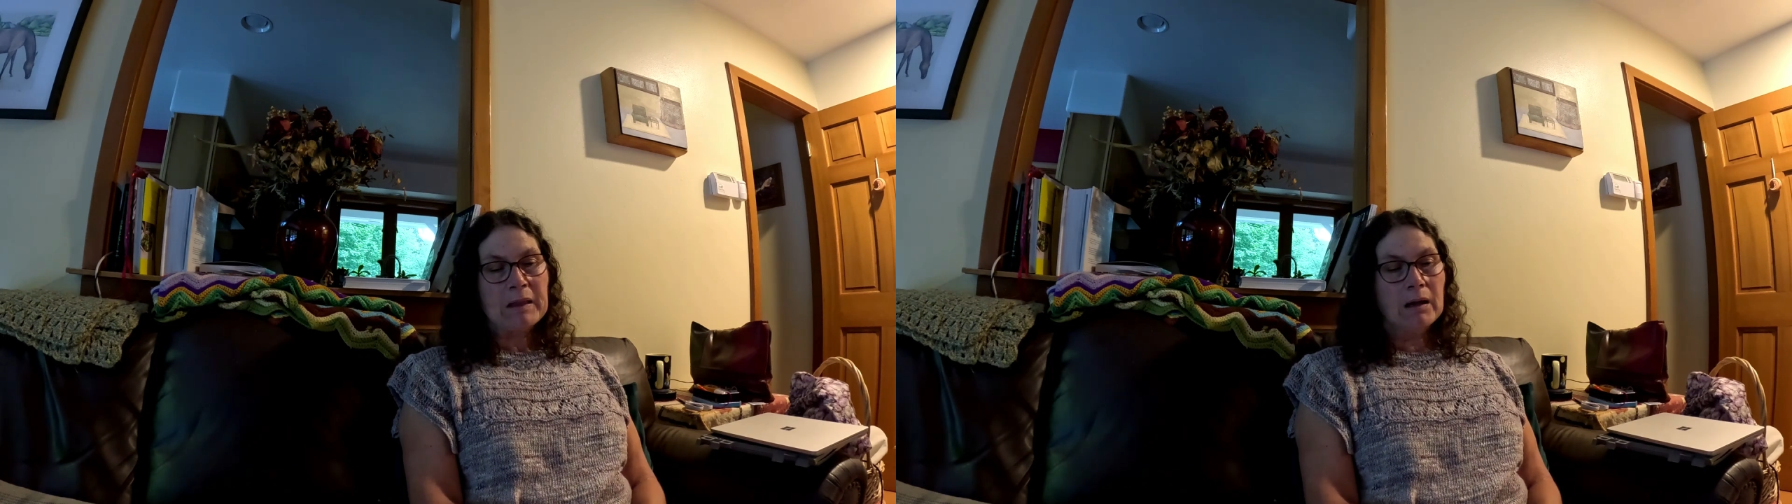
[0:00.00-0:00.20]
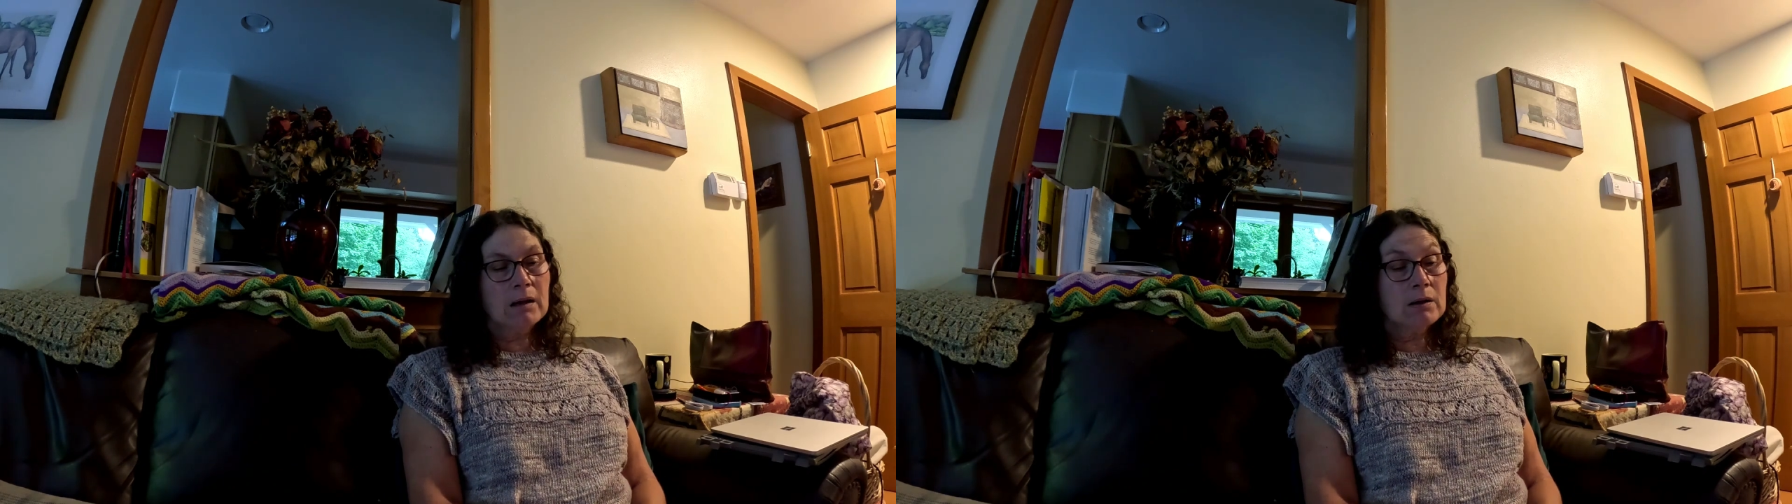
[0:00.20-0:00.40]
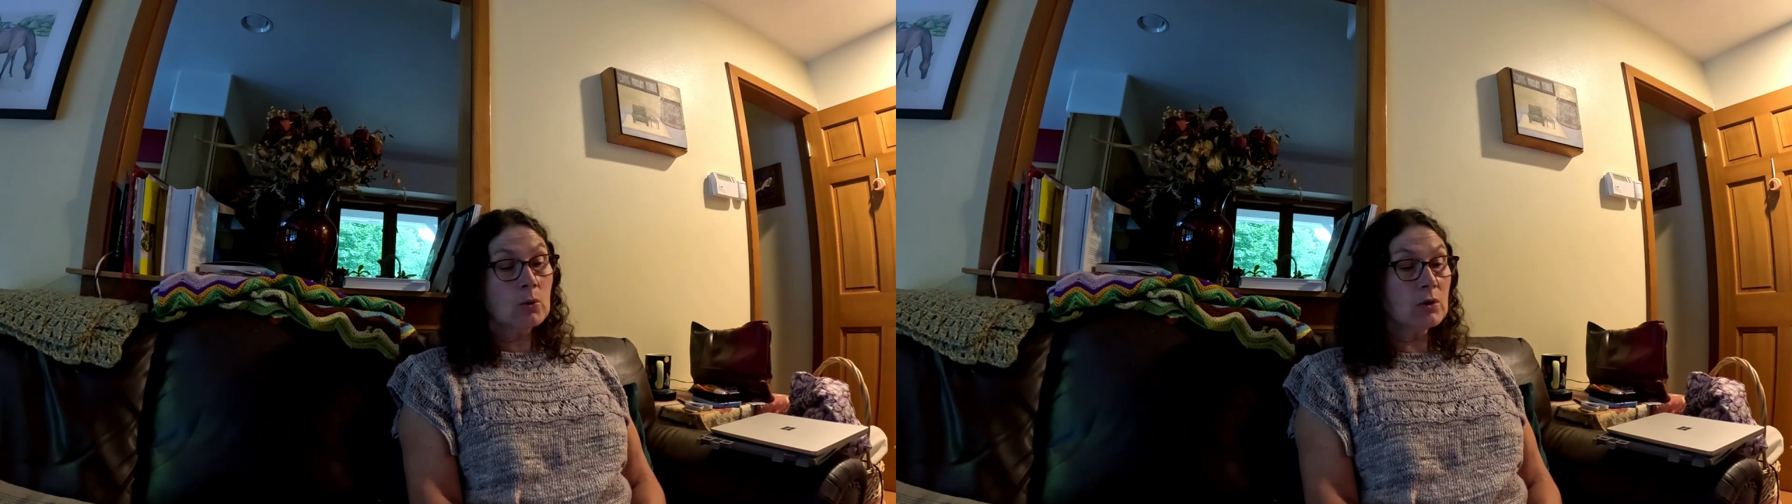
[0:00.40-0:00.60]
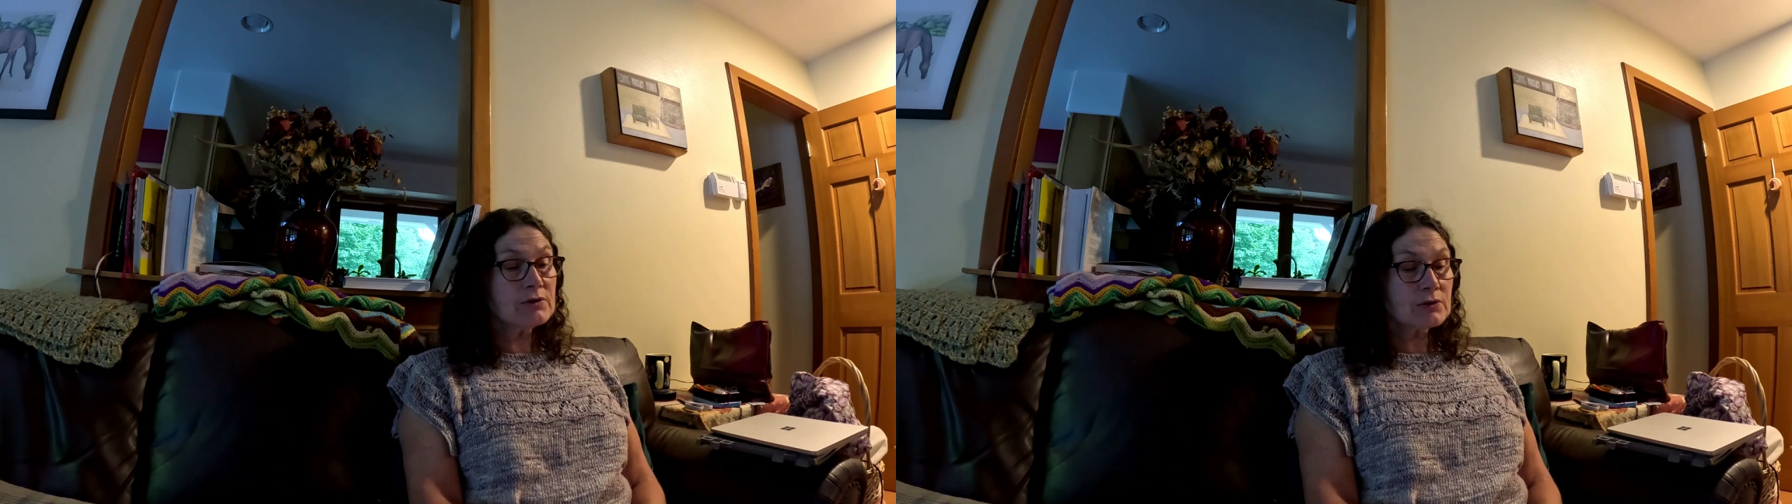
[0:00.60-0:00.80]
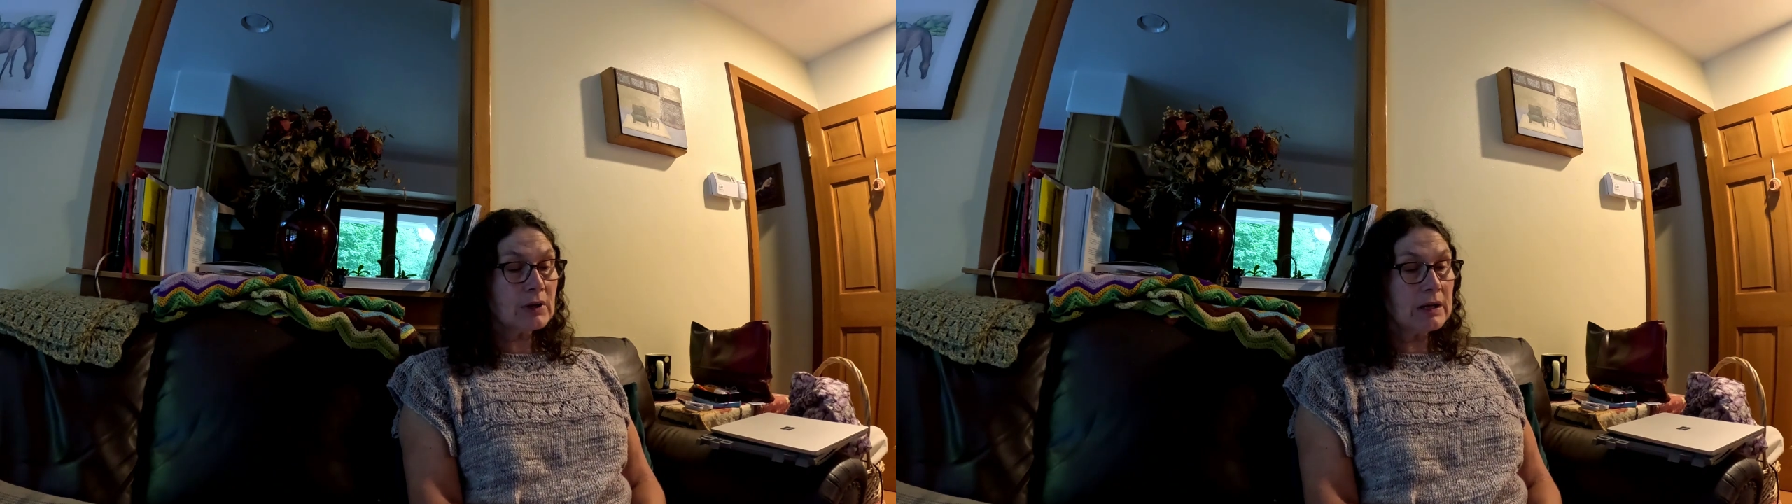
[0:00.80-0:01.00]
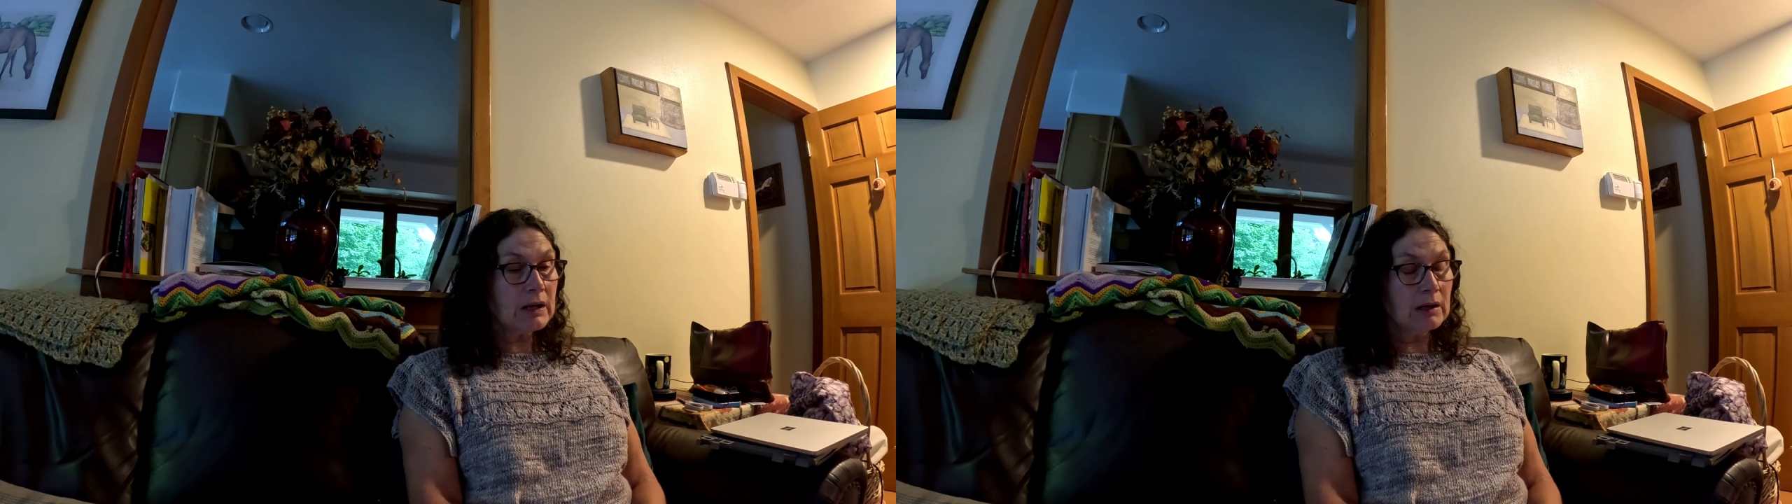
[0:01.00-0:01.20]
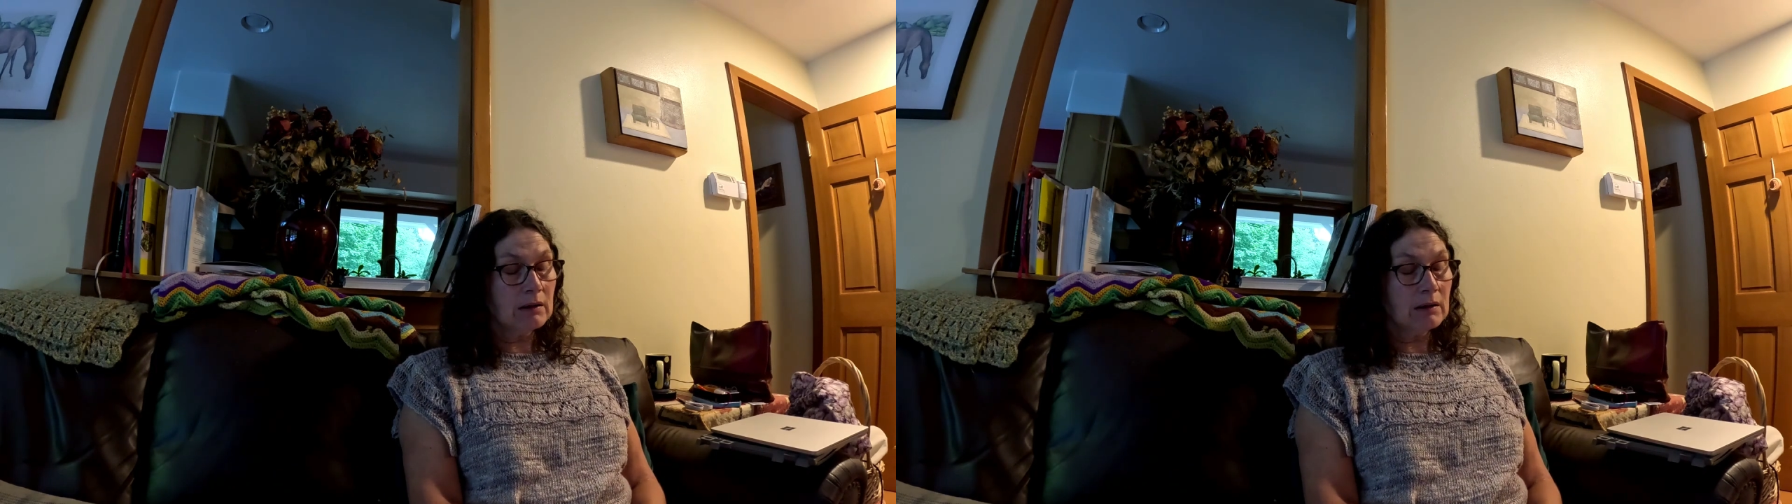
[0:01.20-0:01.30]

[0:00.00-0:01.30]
Horse training.